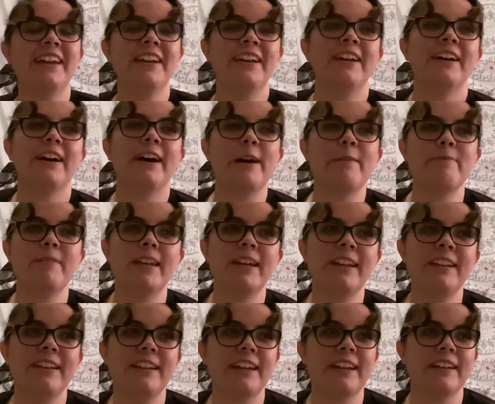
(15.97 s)
I'm
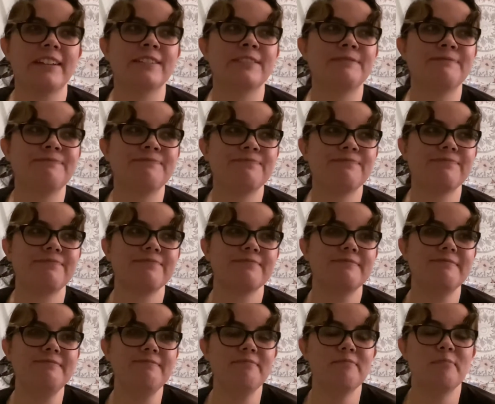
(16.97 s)
not like
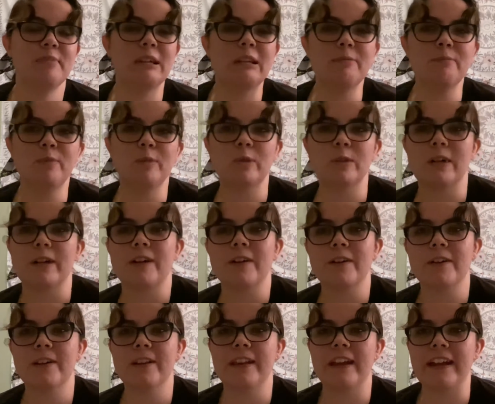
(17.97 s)
people
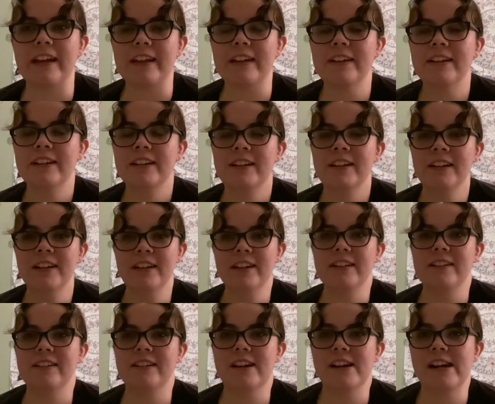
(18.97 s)
are like
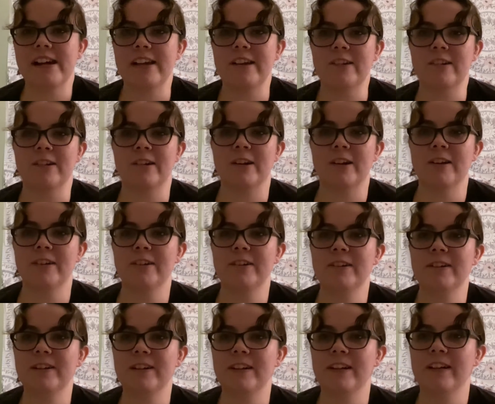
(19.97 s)
die-hard
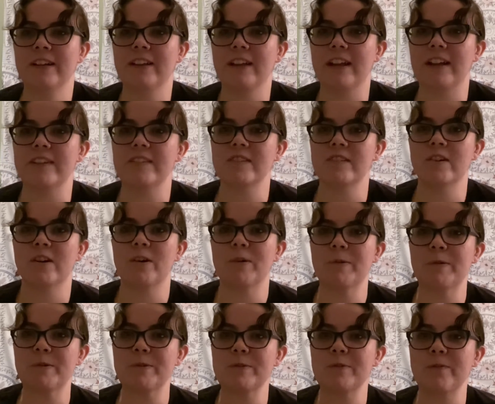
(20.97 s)
like Star
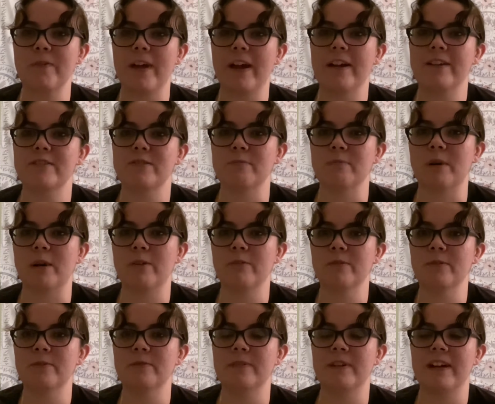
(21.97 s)
Wars fans and
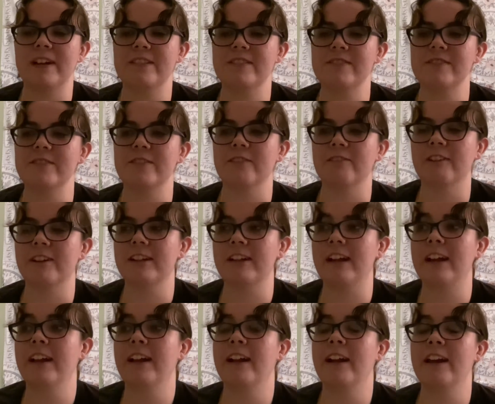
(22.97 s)
Marvel fans and stuff like
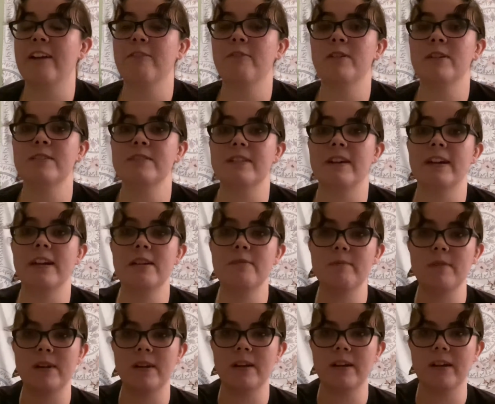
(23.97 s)
that, and I am
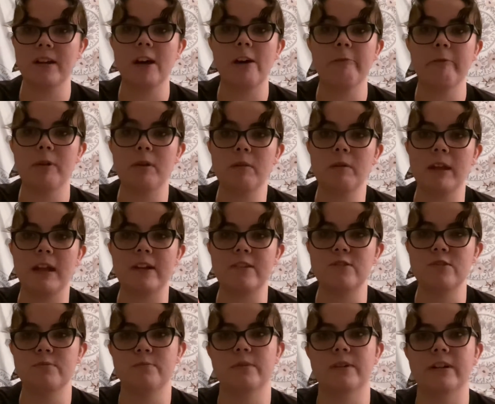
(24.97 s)
a comic like
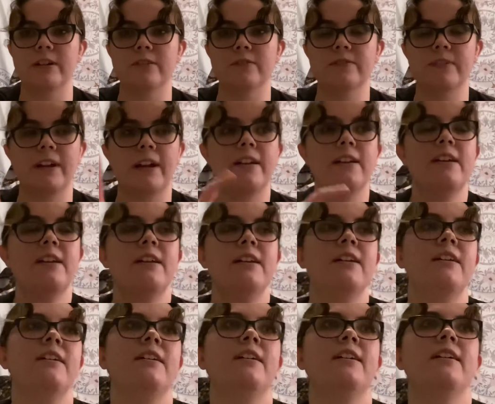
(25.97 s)
superhero fan,
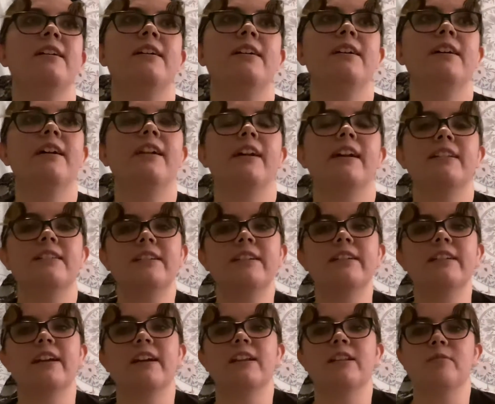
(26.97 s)
and I did
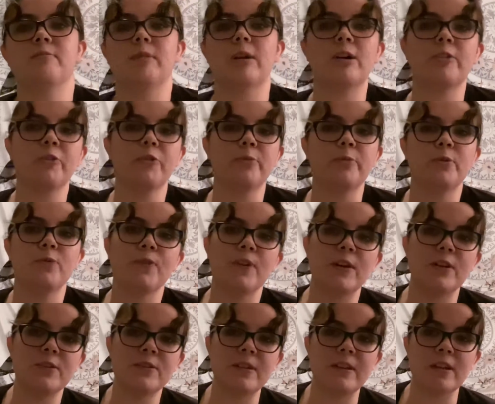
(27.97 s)
like the Marvel
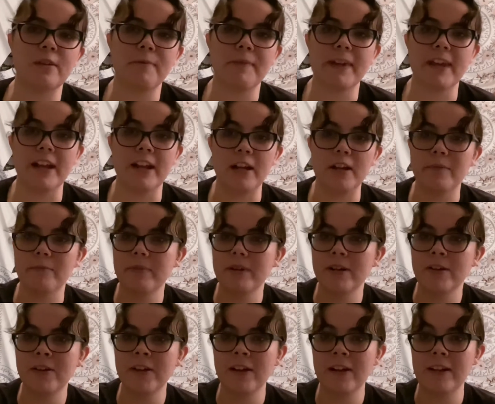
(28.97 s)
movies in the beginning, but I'll
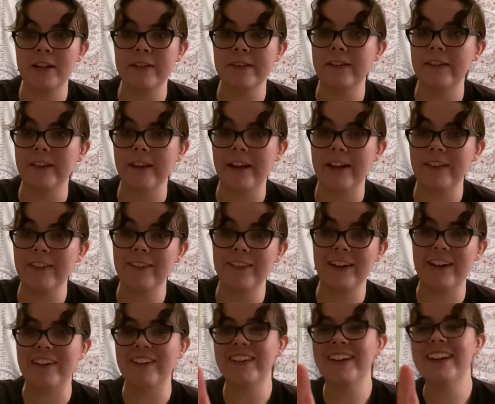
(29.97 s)
get into that later.